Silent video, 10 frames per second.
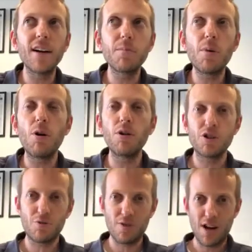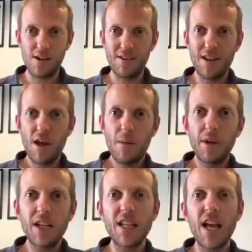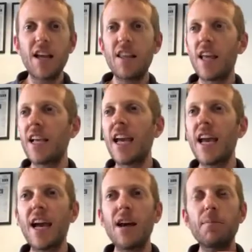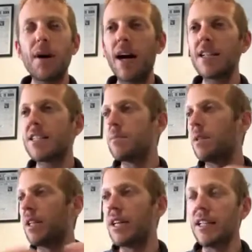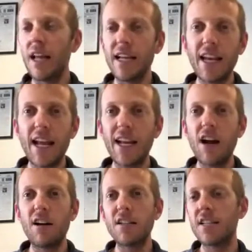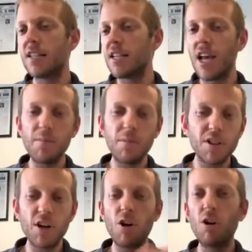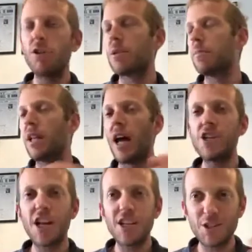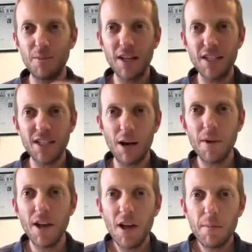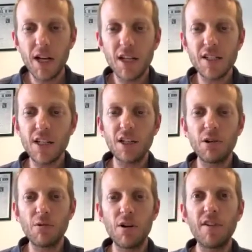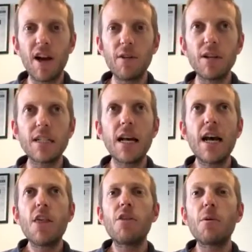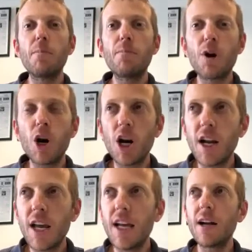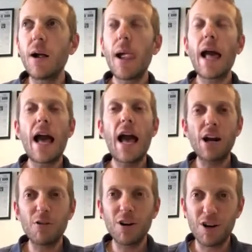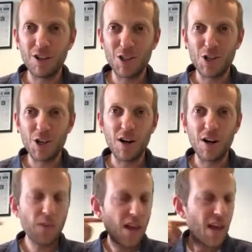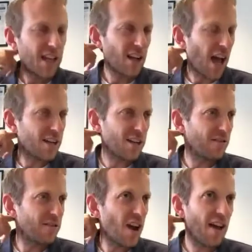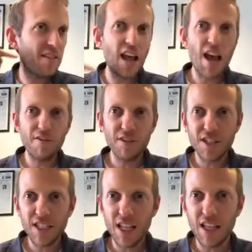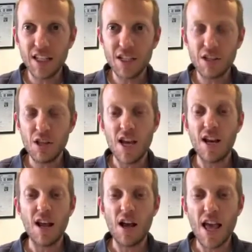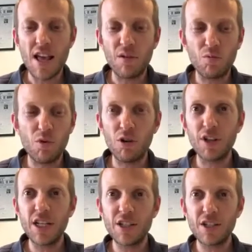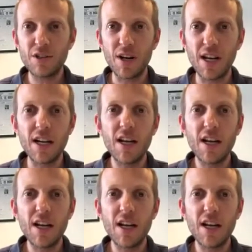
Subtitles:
poultry, because they can't possibly like get it onto the tables. The whole supply chains are messed up because of the coronavirus. They're burning agriculture. And you haven't ever seen this in world history.